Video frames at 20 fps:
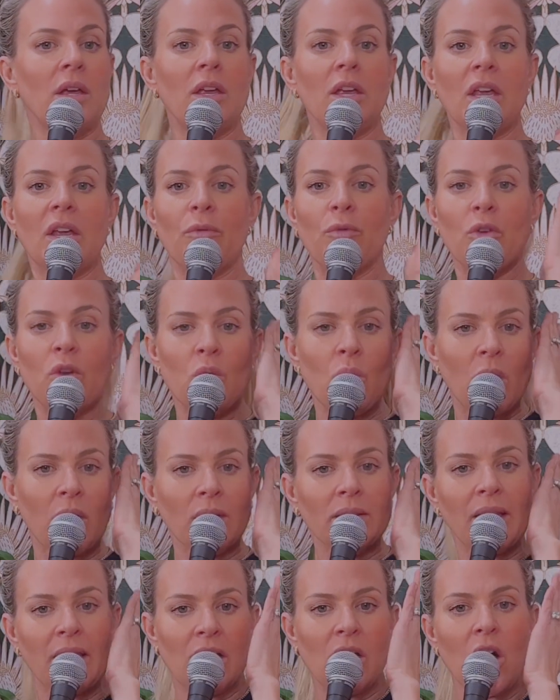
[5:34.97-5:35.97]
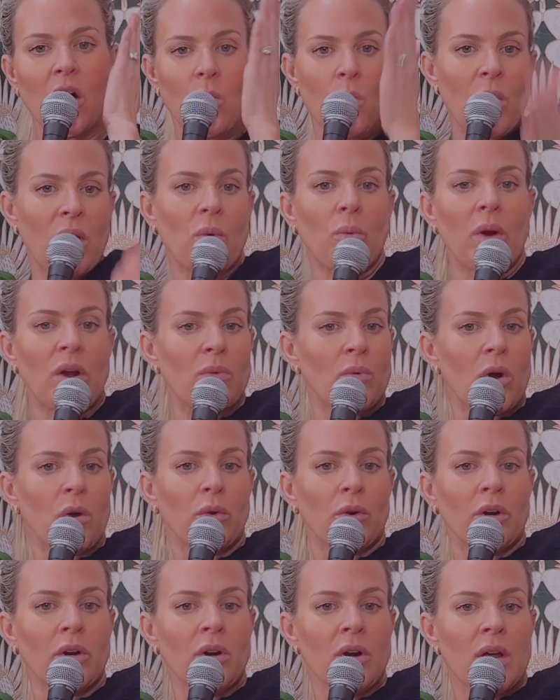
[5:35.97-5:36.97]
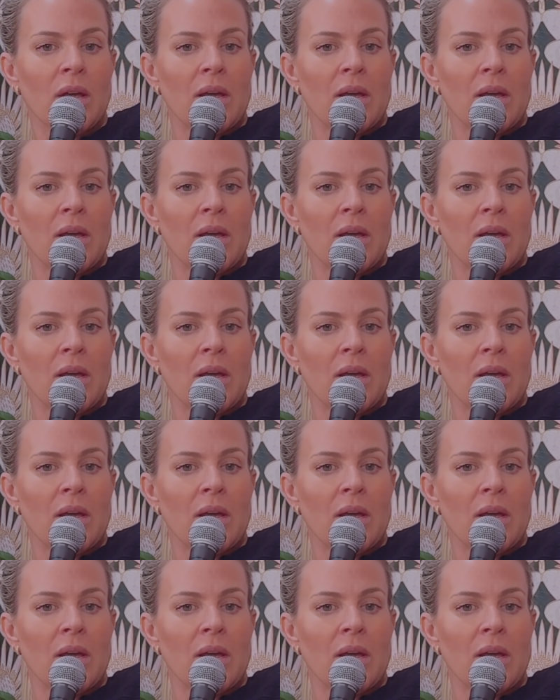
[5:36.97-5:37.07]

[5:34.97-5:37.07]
If you are like a one-way roader,